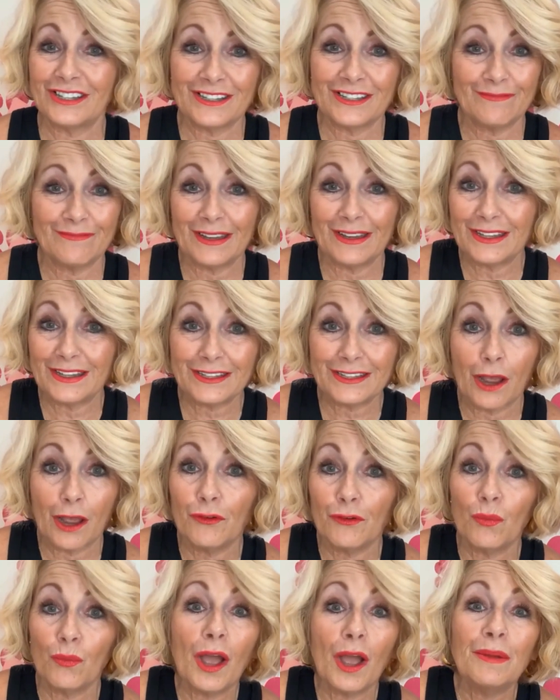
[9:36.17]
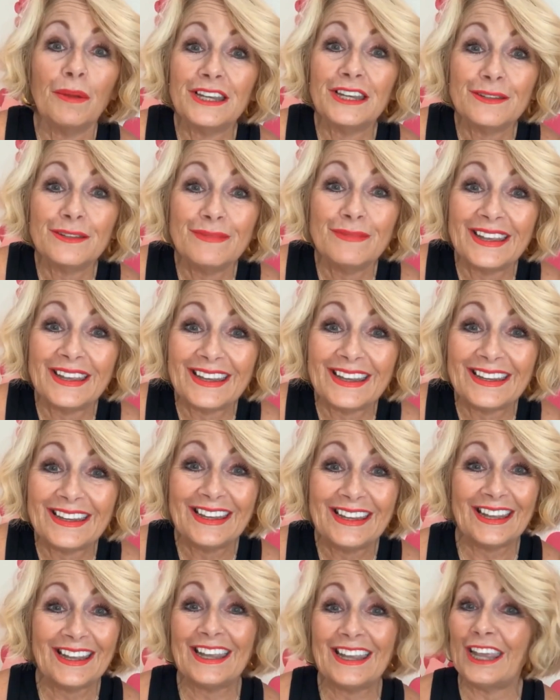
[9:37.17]
It's overwhelming to
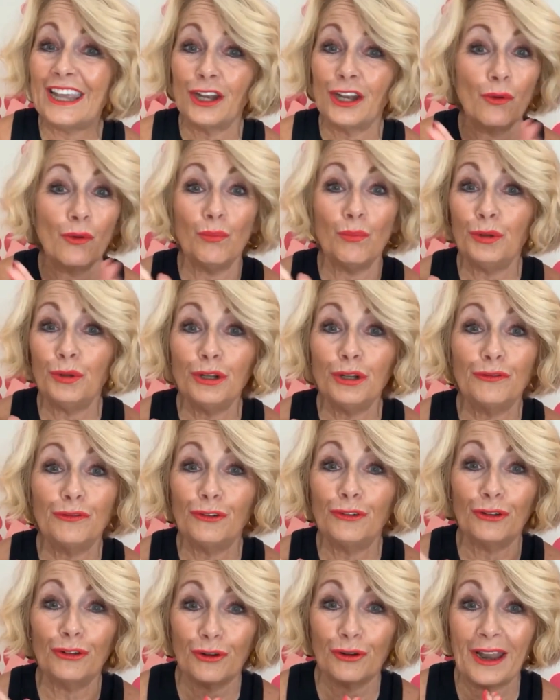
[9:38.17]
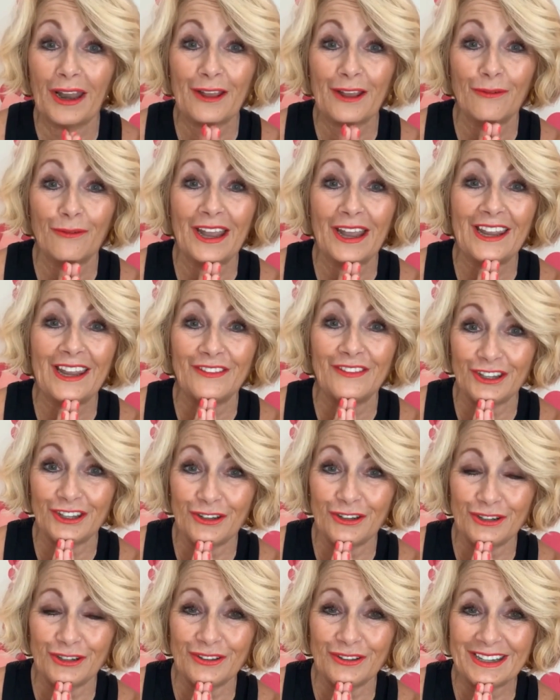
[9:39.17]
me in a beautiful, great way
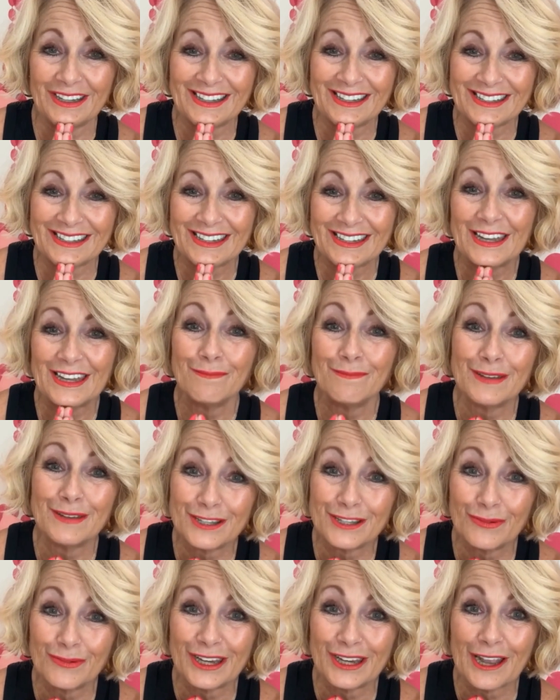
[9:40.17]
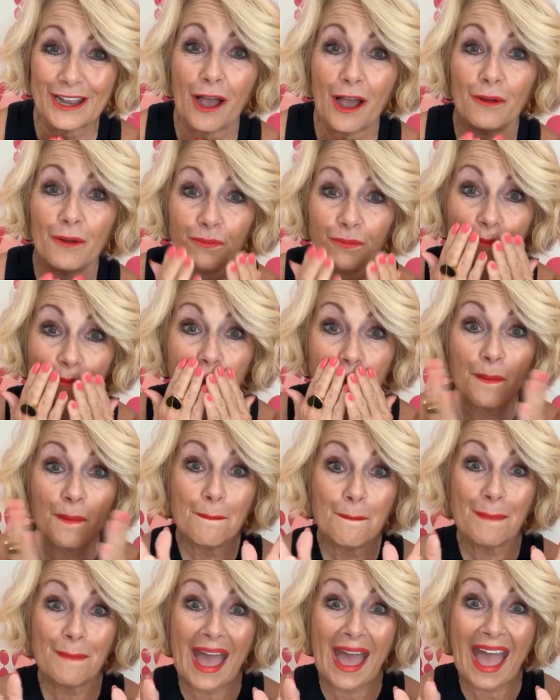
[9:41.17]
that you do this. Peace and week, y'all.
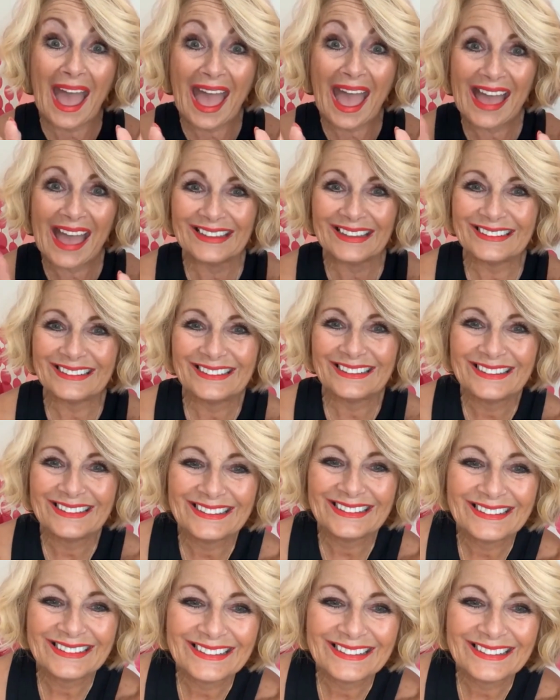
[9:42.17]
Bye.